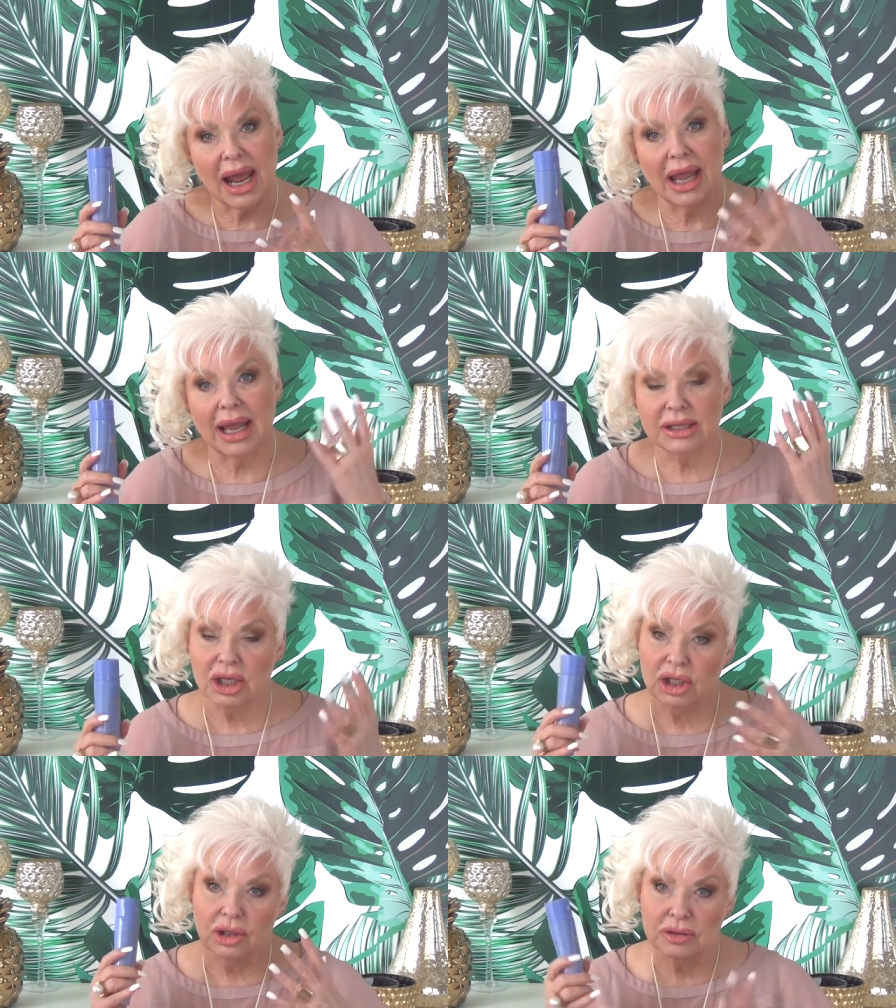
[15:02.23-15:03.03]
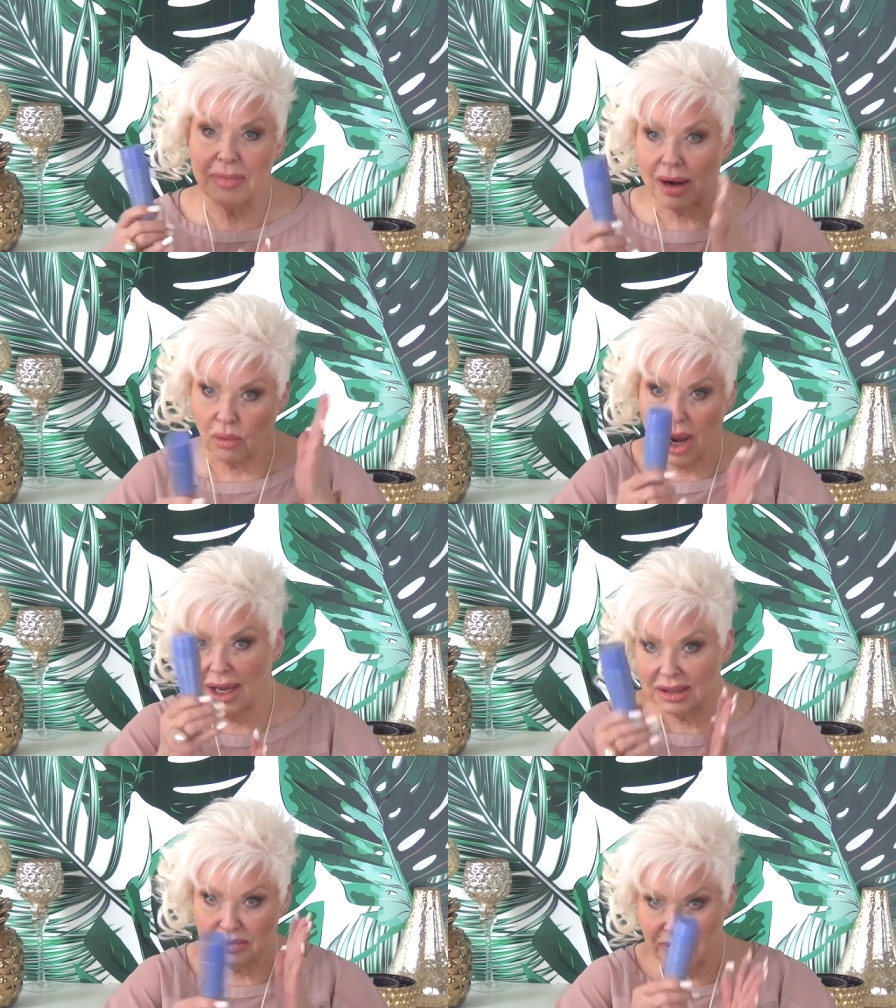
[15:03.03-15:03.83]
I had to use my
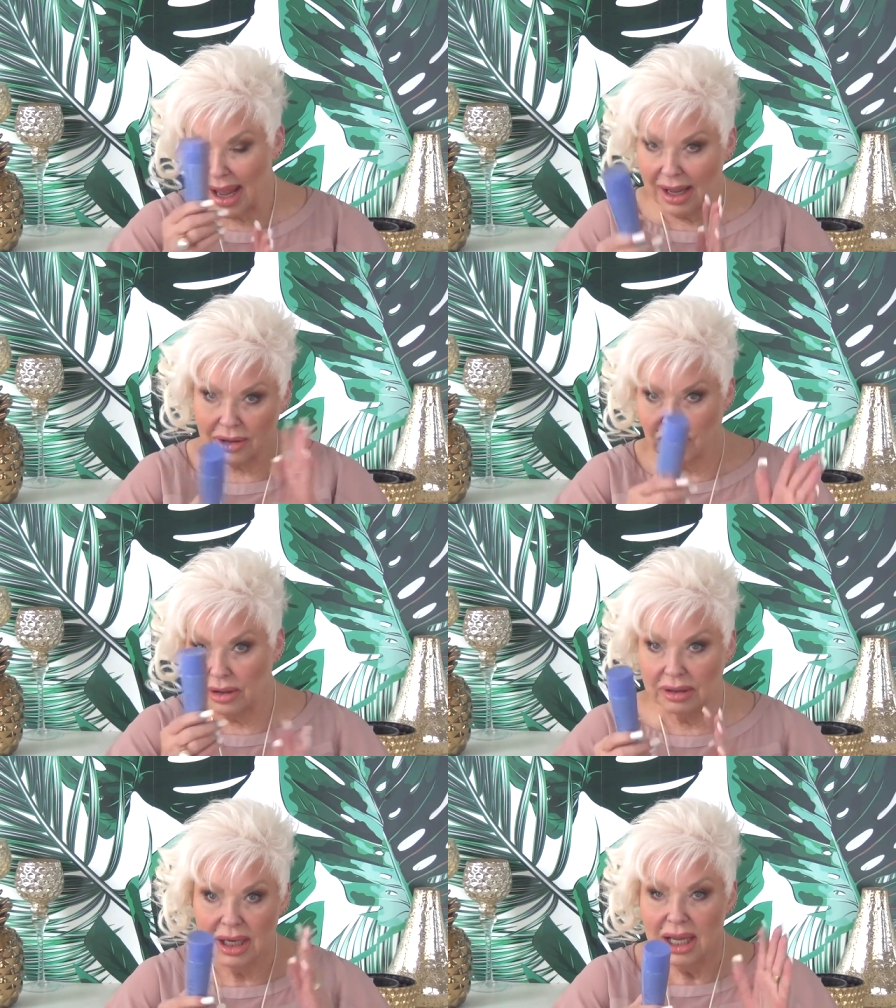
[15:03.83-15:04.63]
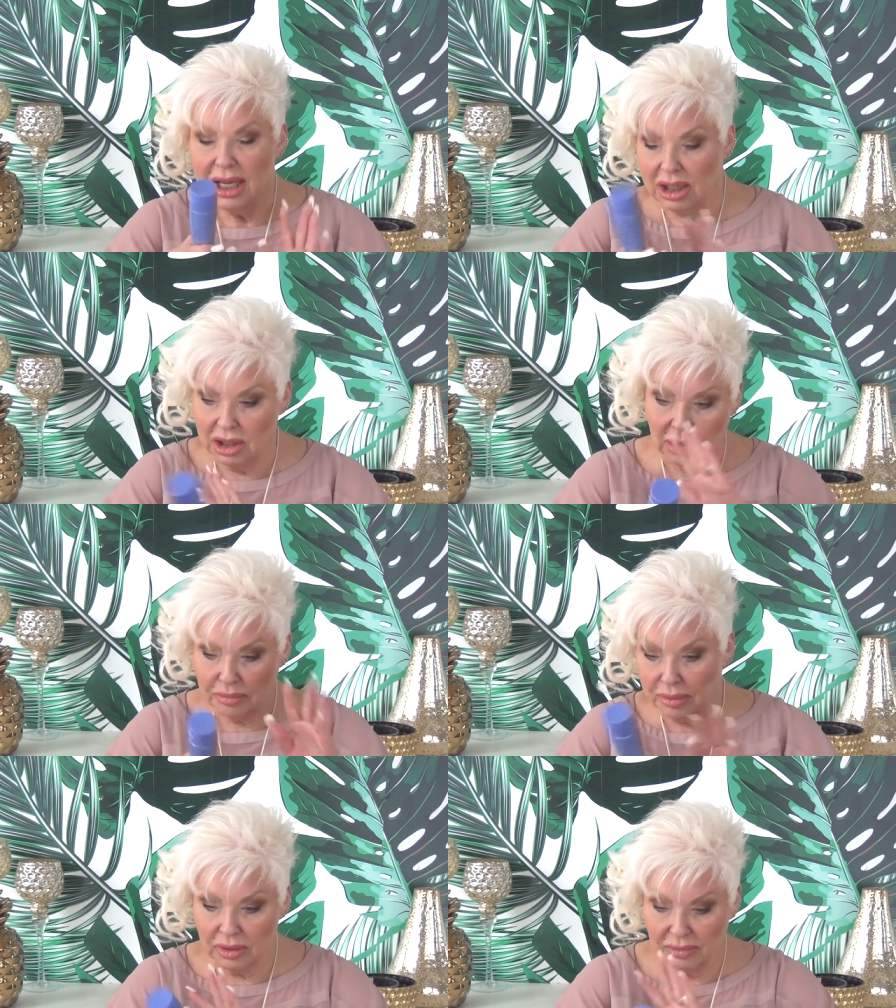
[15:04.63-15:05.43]
rice powder and, you
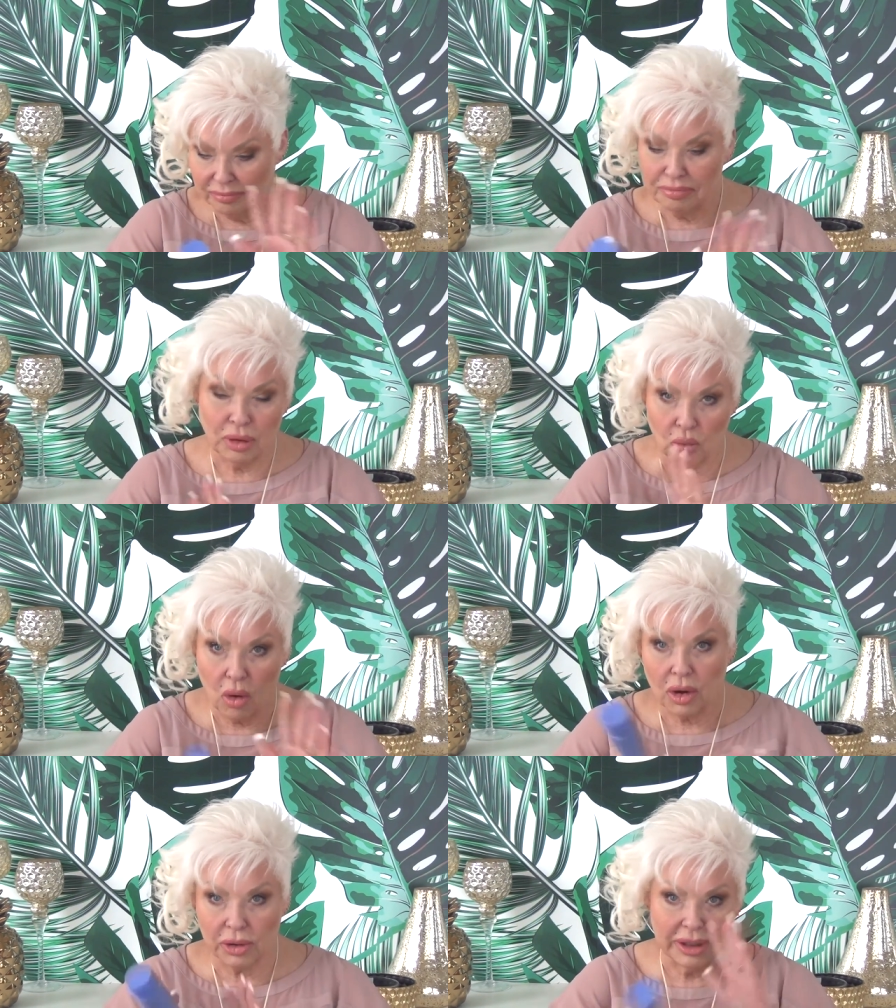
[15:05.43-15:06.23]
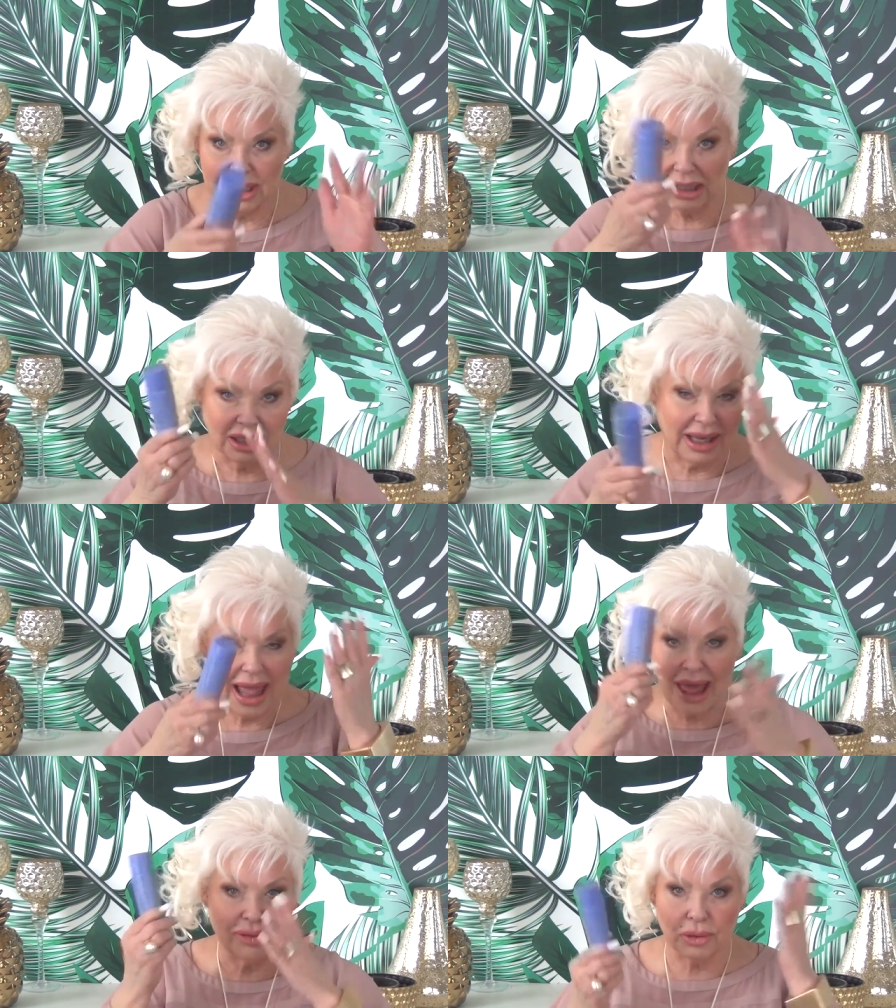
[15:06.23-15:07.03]
know, put water in it,
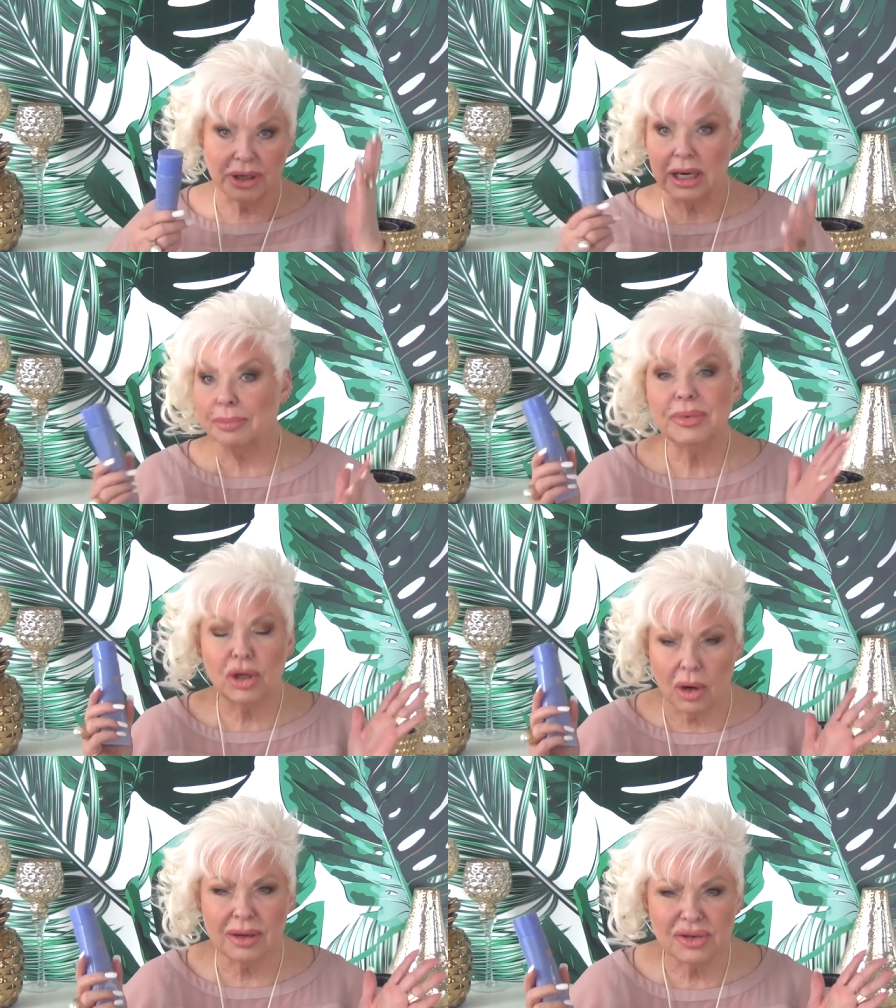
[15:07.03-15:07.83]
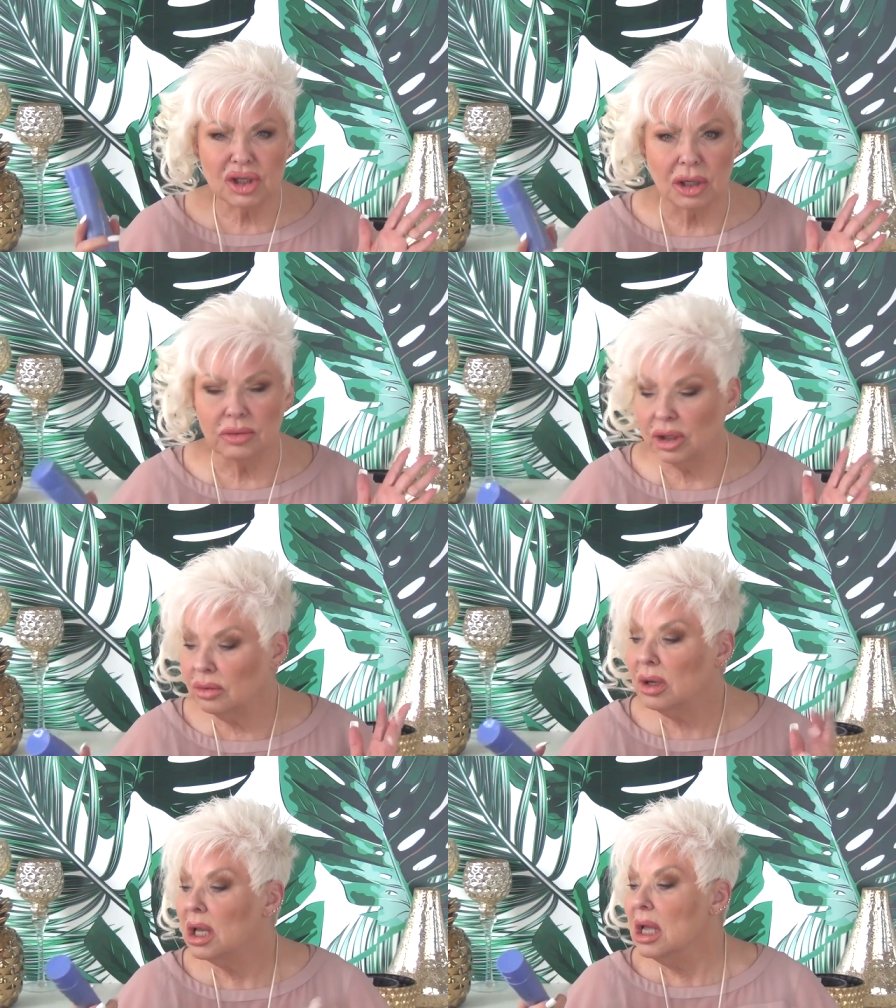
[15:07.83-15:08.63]
lather it up. You know, I've shown
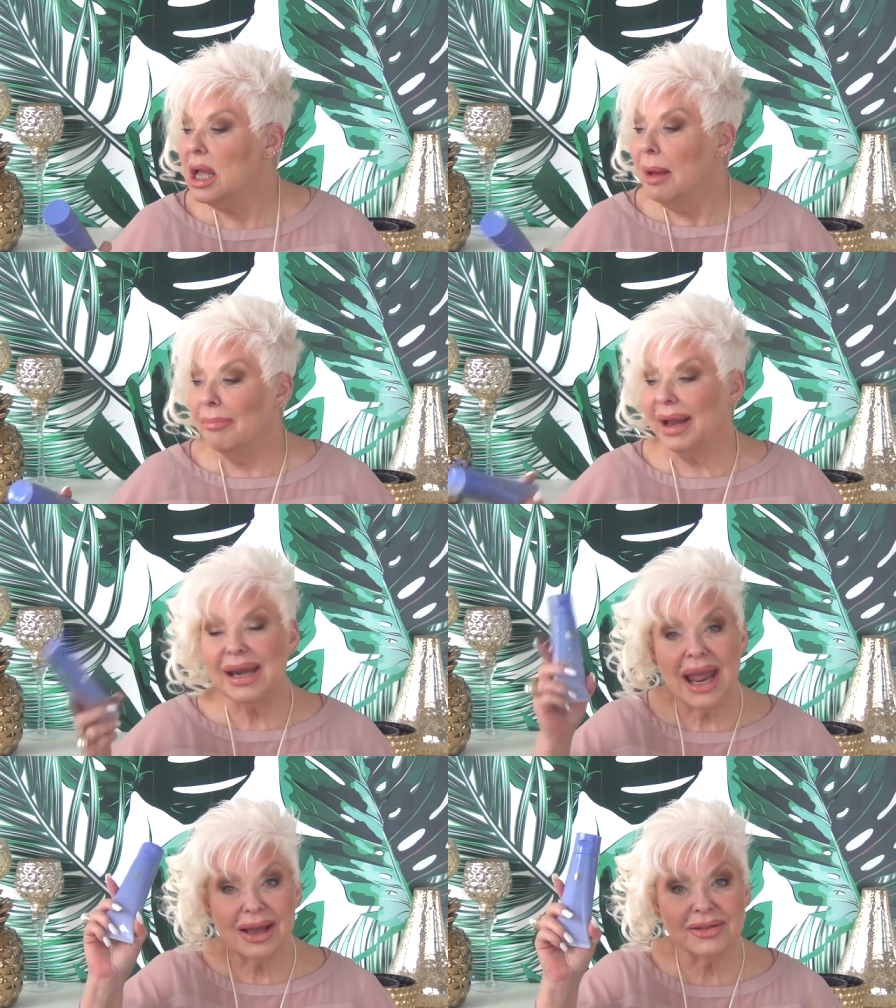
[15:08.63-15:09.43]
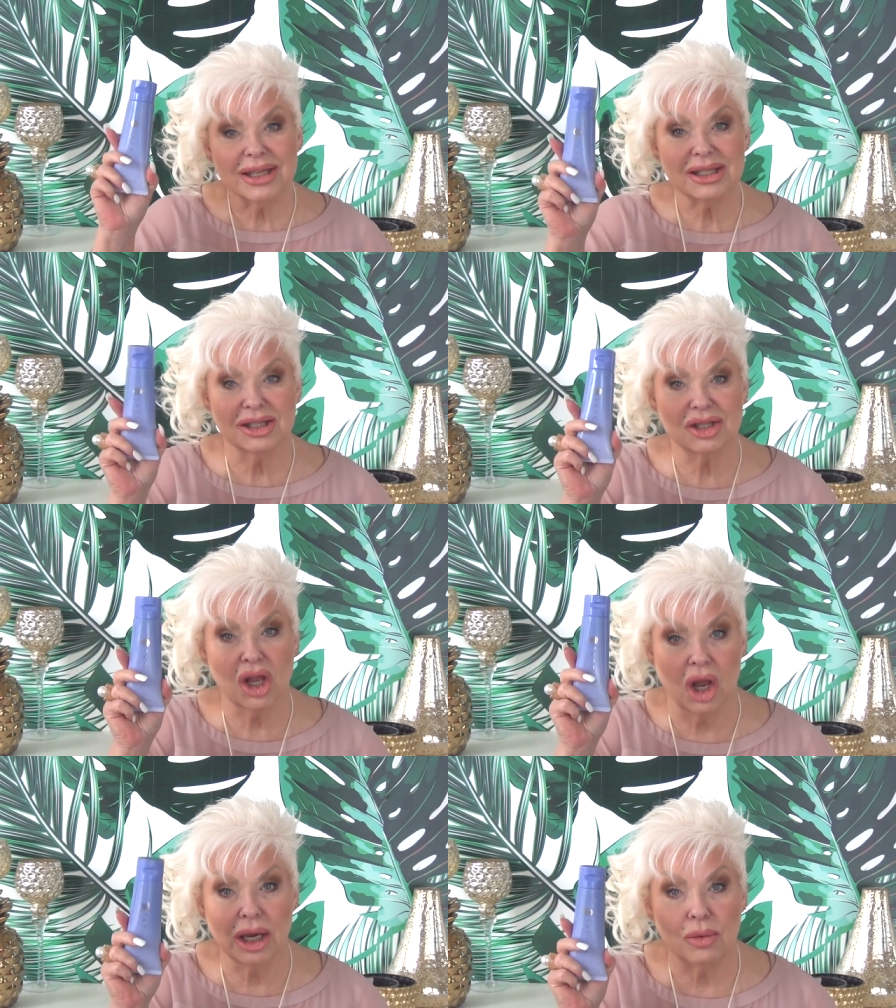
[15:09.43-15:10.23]
you. But now this is
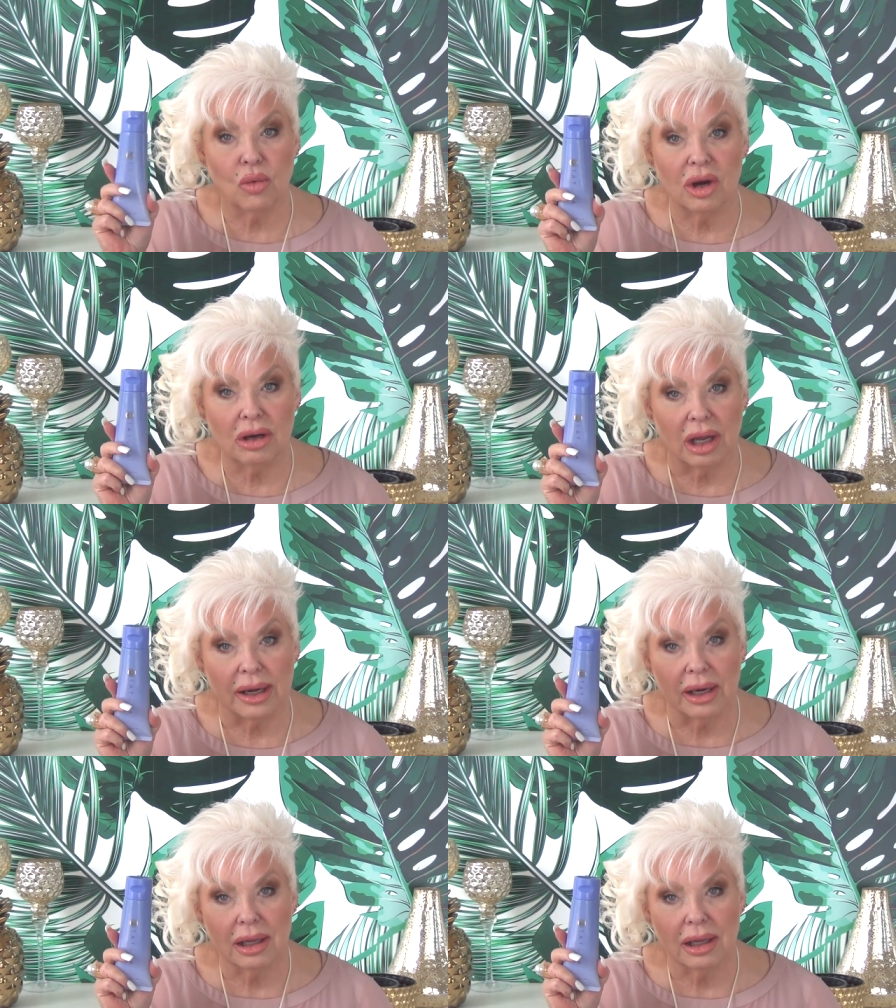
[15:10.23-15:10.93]
all in one.